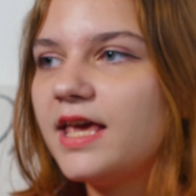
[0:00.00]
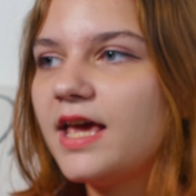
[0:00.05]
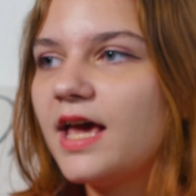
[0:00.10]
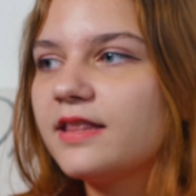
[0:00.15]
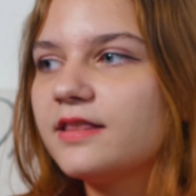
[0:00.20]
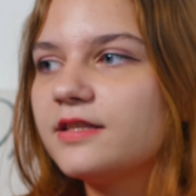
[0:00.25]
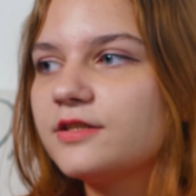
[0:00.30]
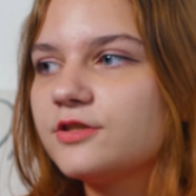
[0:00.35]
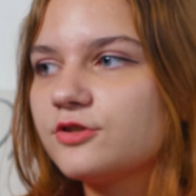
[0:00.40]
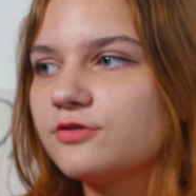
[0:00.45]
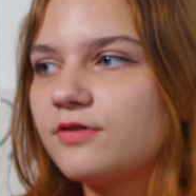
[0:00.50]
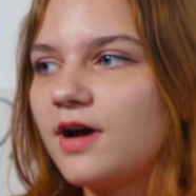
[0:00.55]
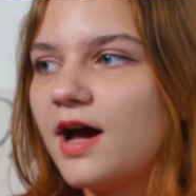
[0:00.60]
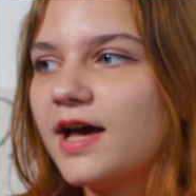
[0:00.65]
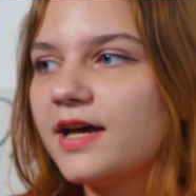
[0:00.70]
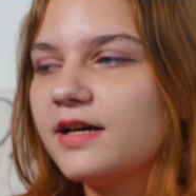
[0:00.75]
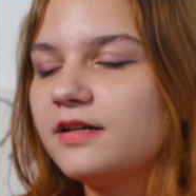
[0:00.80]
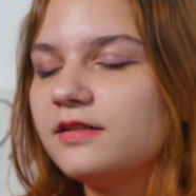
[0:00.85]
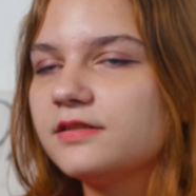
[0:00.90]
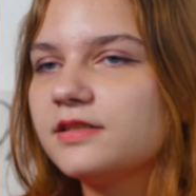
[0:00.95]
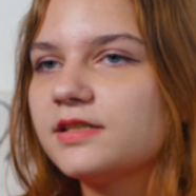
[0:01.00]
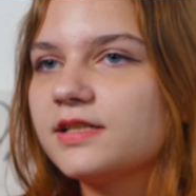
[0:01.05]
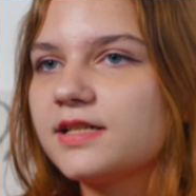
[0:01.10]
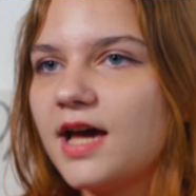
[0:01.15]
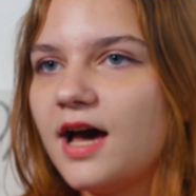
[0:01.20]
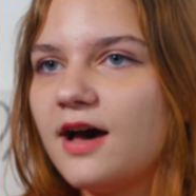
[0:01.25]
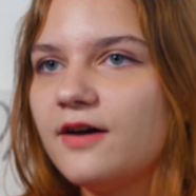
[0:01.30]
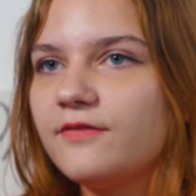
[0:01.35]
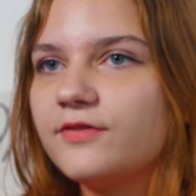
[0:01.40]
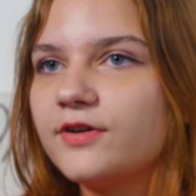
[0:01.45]
at the trial to
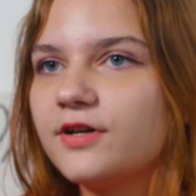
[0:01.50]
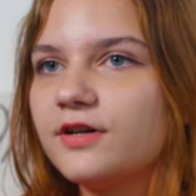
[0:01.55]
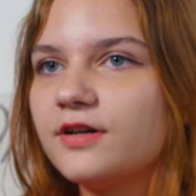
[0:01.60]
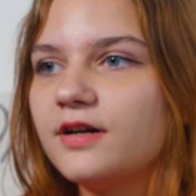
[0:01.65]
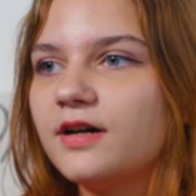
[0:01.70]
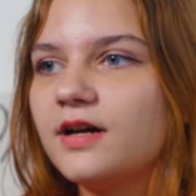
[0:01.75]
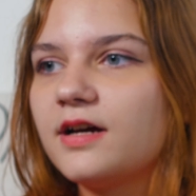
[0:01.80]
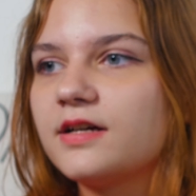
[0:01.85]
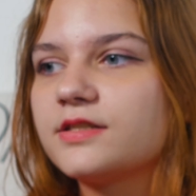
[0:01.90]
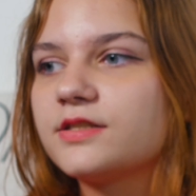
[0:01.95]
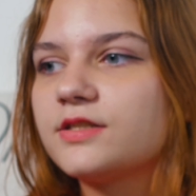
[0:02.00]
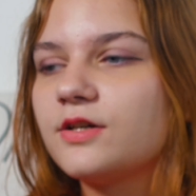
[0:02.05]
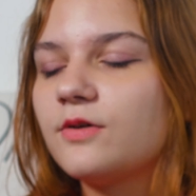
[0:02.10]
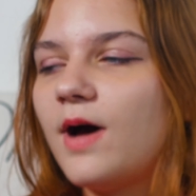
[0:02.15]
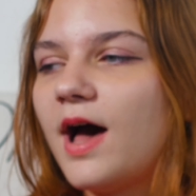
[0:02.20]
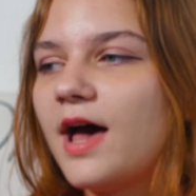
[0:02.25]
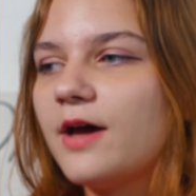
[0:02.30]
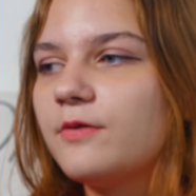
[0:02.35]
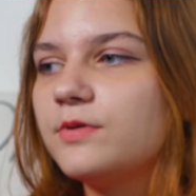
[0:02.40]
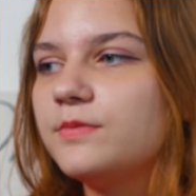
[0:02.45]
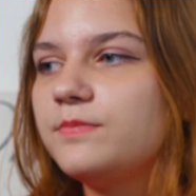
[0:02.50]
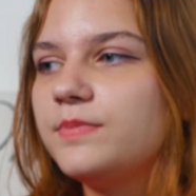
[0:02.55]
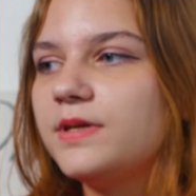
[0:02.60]
cover, so I would